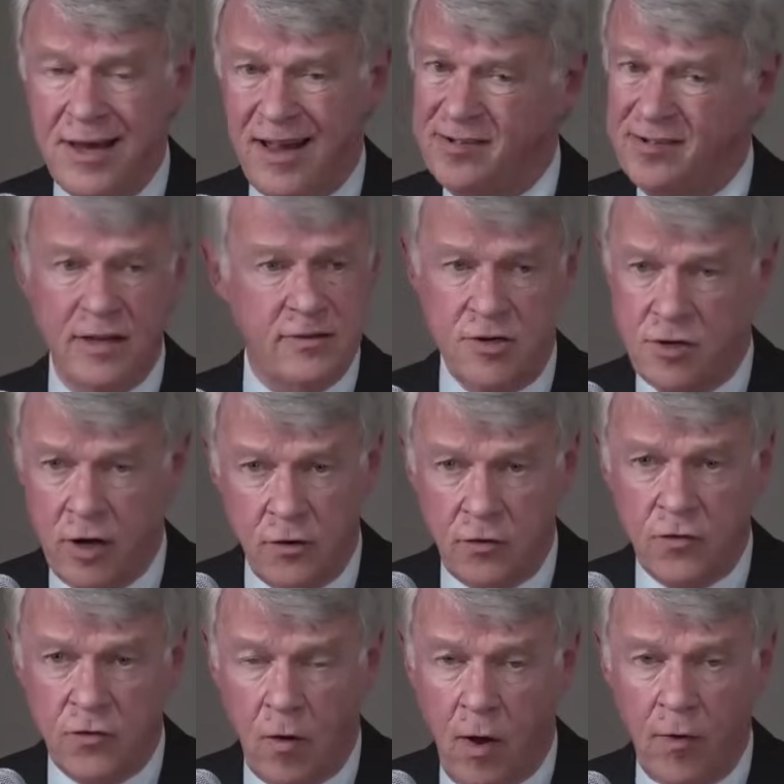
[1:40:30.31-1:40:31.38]
It's not the
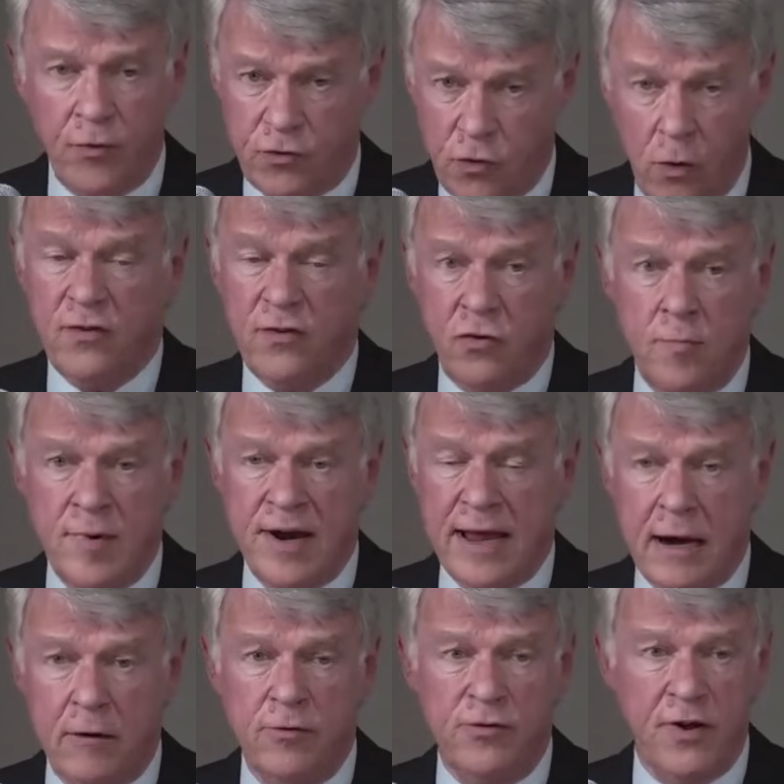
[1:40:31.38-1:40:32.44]
judge's fault. There's only so many
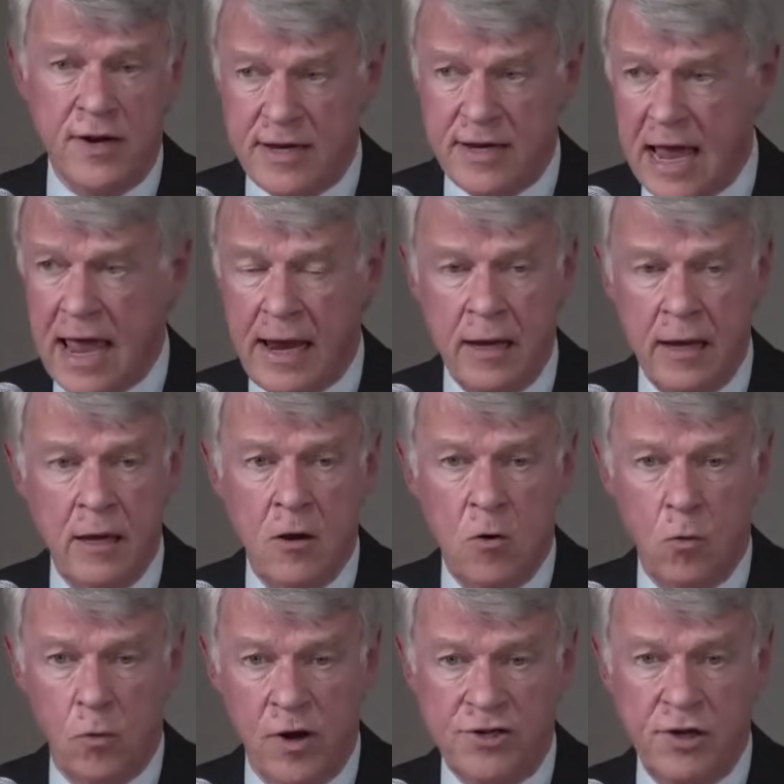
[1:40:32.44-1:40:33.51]
hours in a day
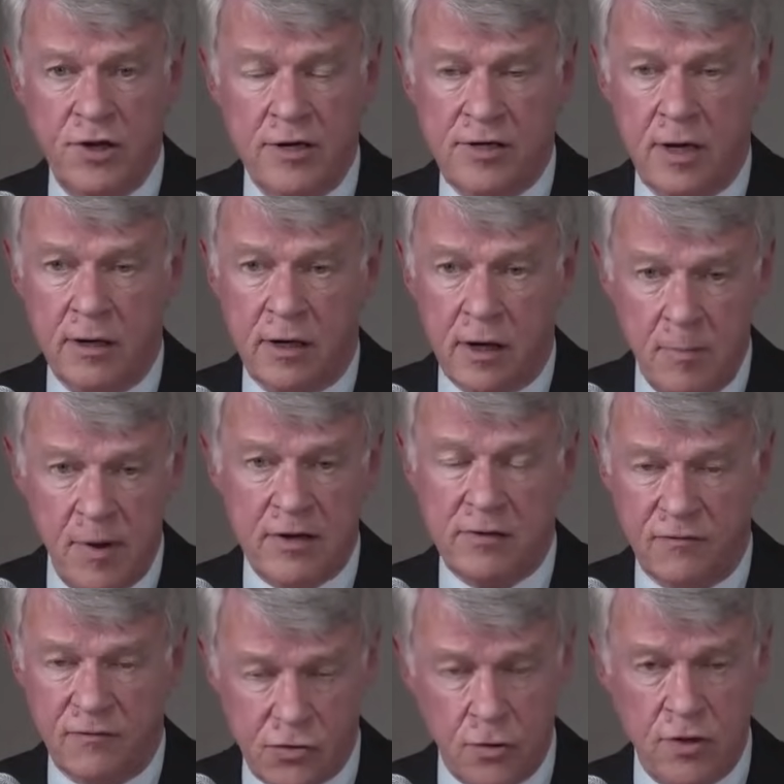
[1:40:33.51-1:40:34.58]
when a judge can commit
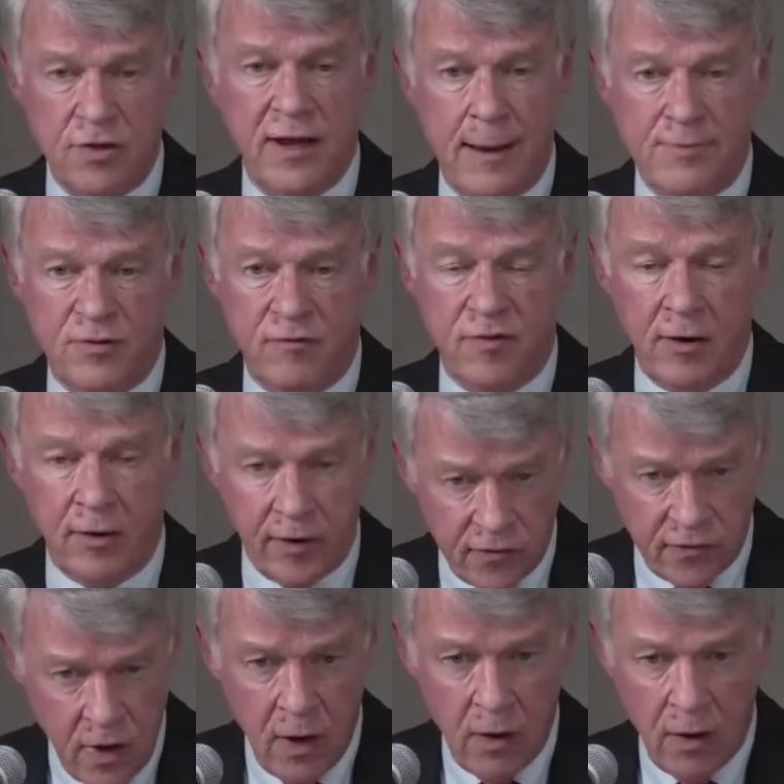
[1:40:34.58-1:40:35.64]
to certain types of
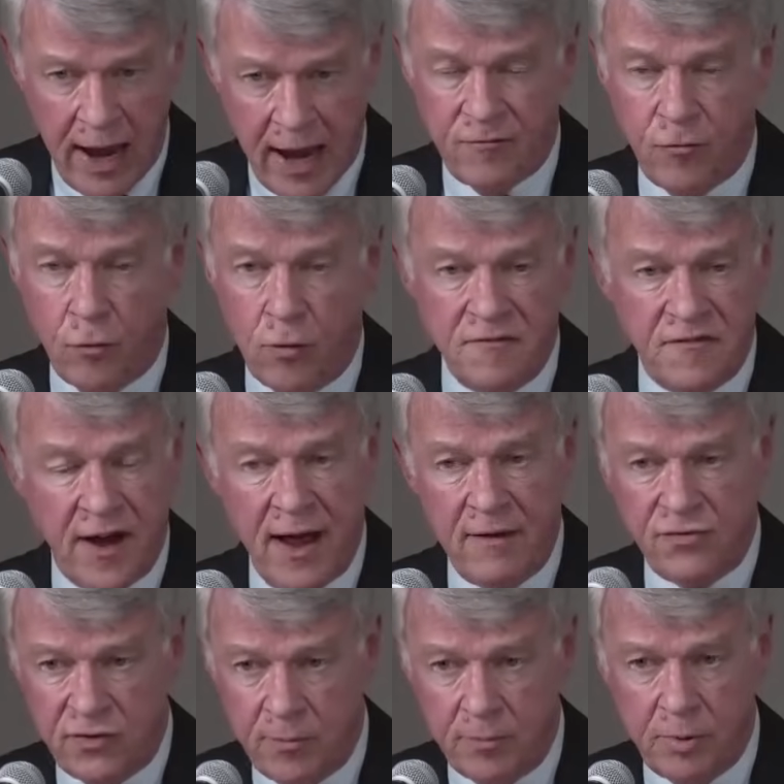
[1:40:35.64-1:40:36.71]
hearings,
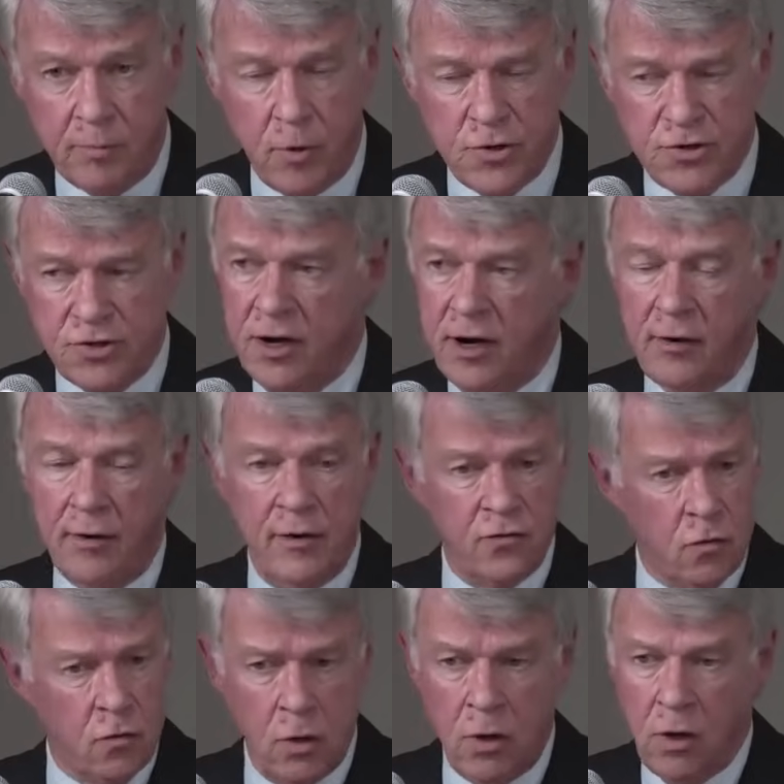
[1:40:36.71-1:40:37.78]
845 simple motion
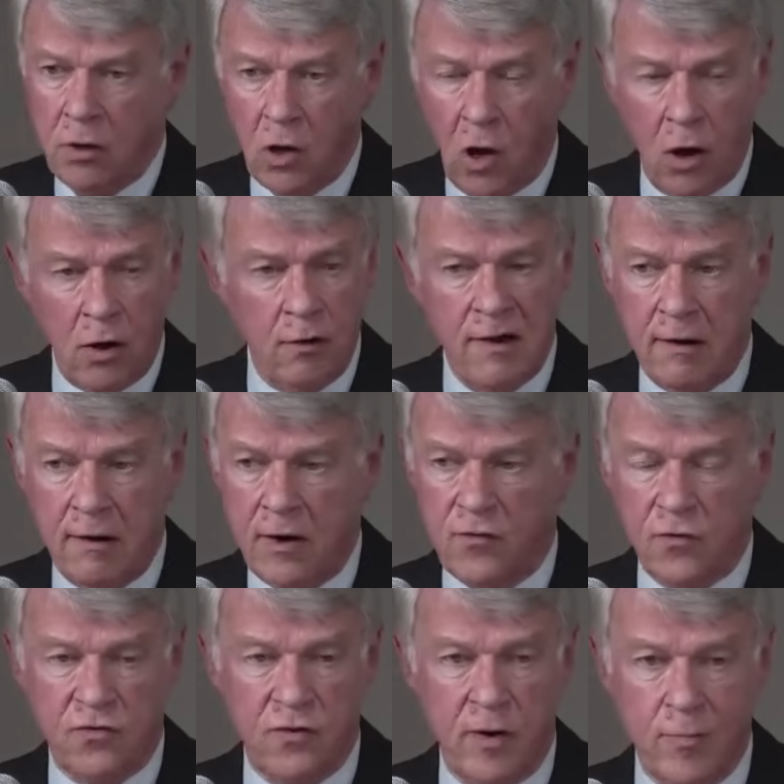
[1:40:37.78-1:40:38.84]
hearings or longer hearings
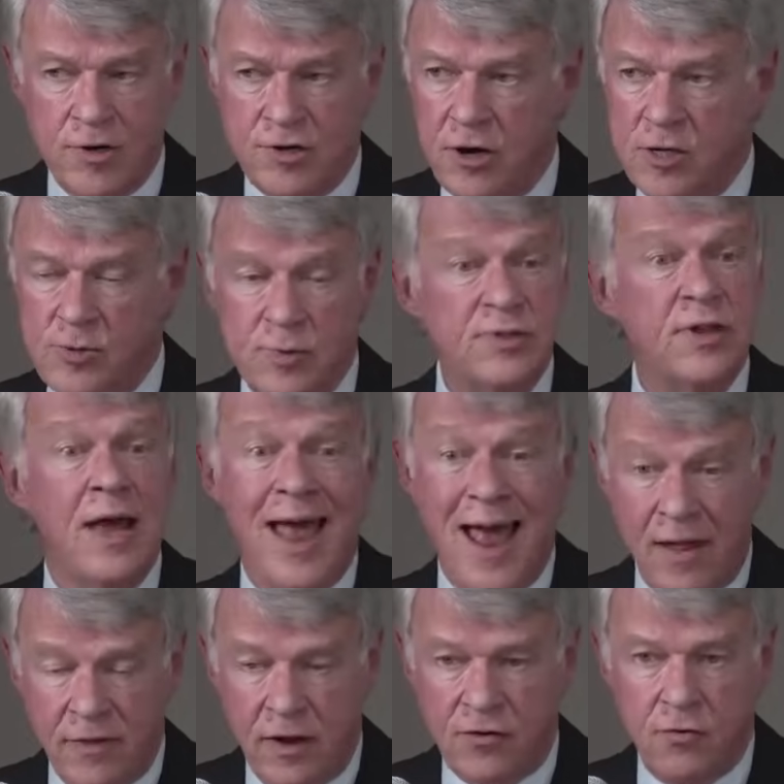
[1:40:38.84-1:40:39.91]
for summary judgments,
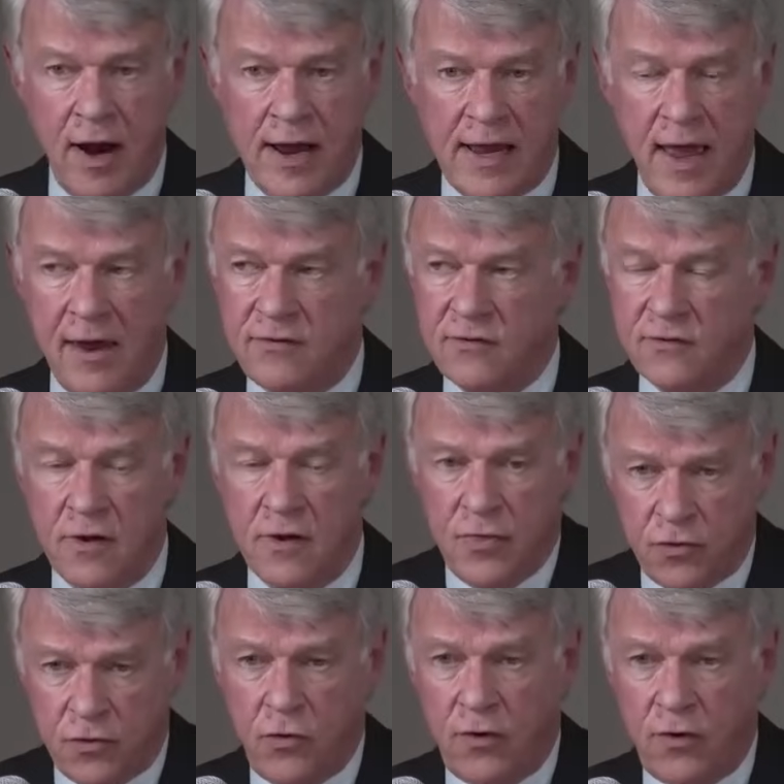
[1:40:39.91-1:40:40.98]
and then try cases.
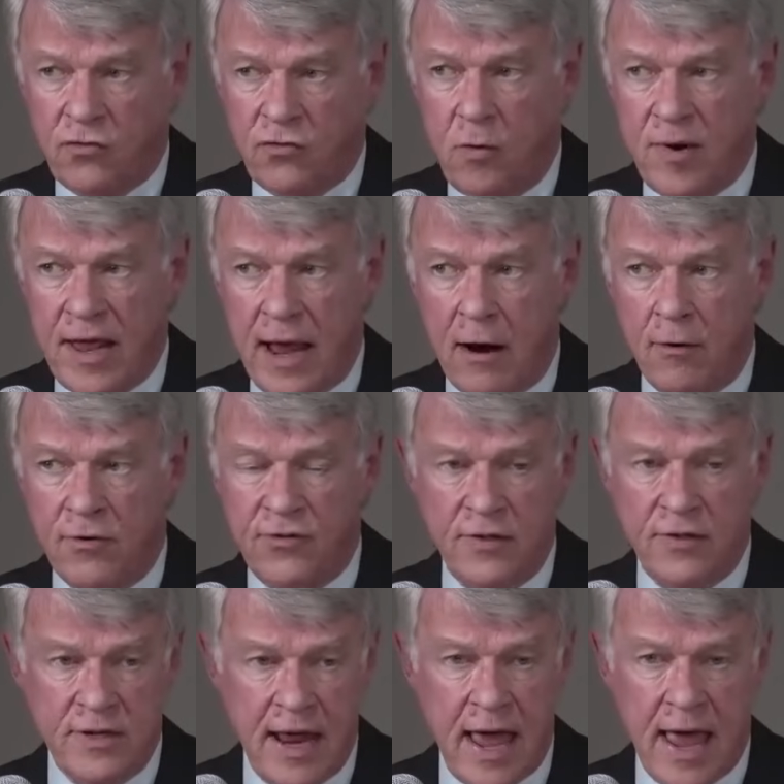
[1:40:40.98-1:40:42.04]
There's only so many hours
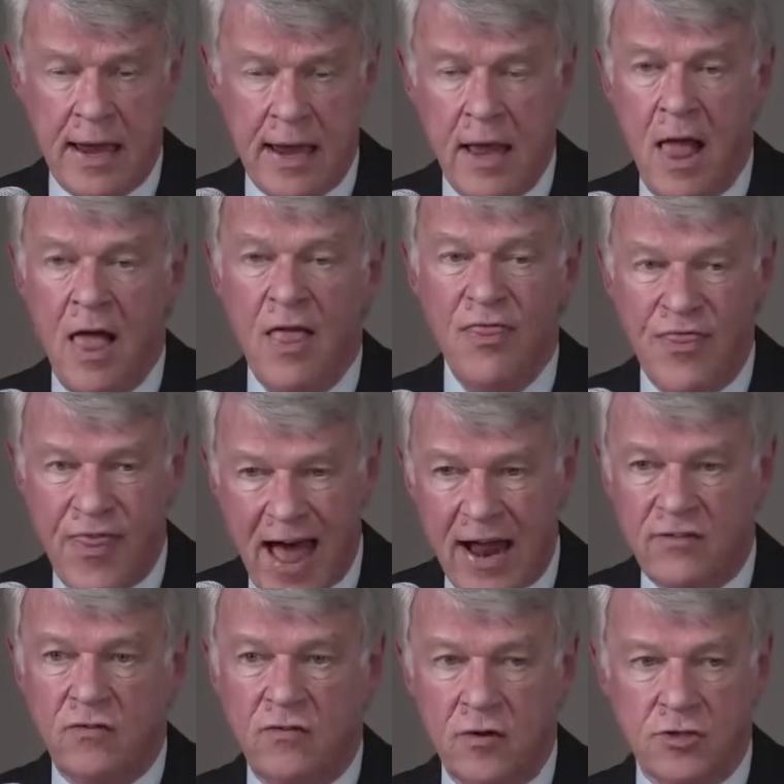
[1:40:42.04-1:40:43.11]
in the day.
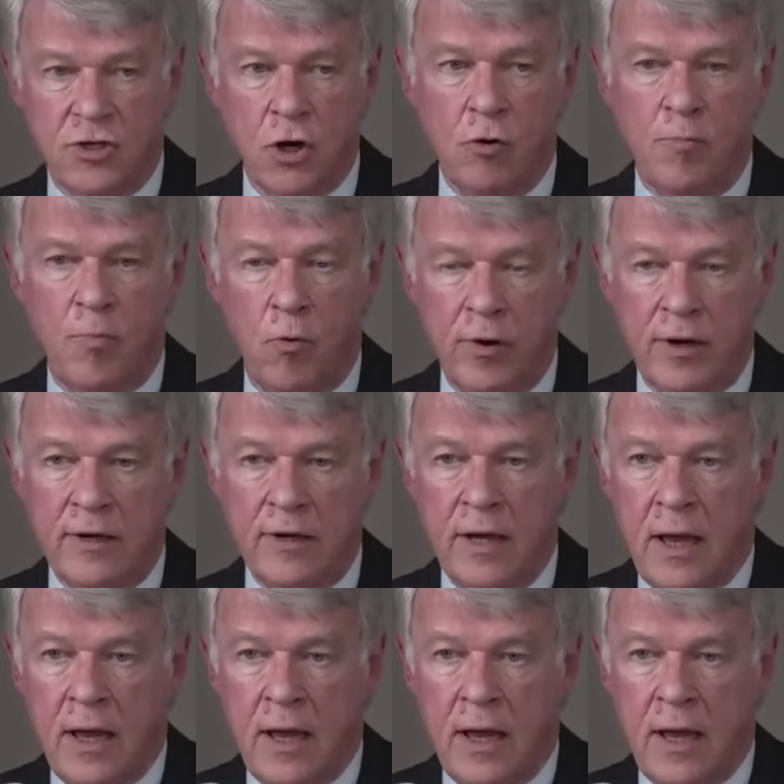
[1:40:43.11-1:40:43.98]
That's the choke point.